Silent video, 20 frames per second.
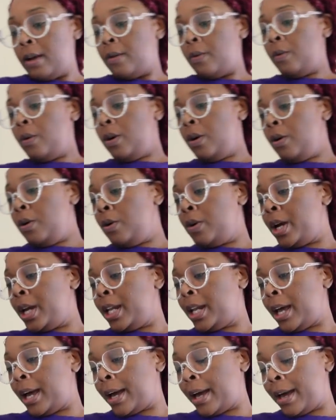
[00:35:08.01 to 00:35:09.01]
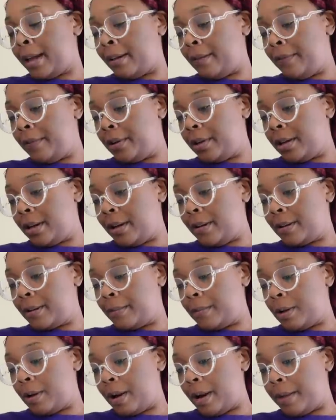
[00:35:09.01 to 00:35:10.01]
Woo! And I got it for, I don't
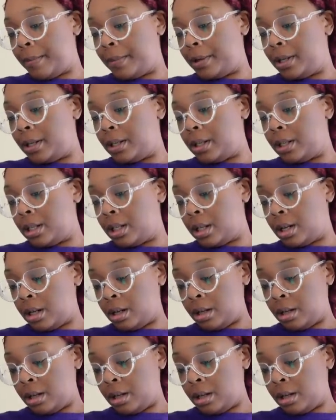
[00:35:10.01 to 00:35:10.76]
even know how much.